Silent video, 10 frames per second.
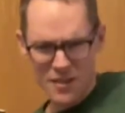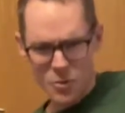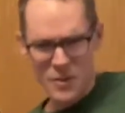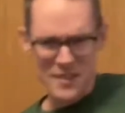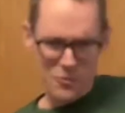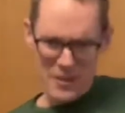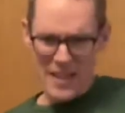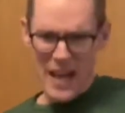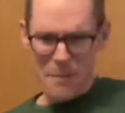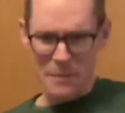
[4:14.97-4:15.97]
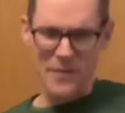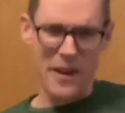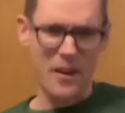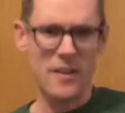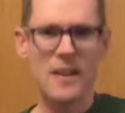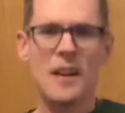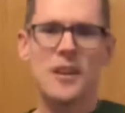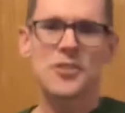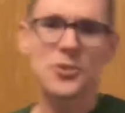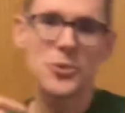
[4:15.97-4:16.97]
what happened there,
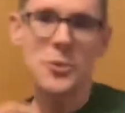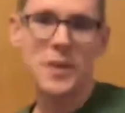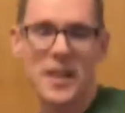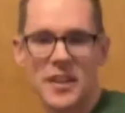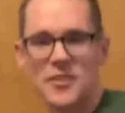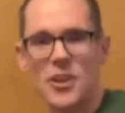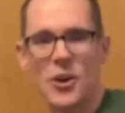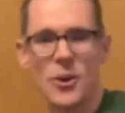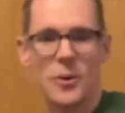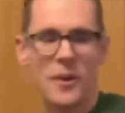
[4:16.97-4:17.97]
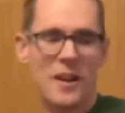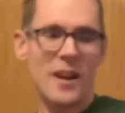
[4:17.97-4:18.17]
so you kind of know,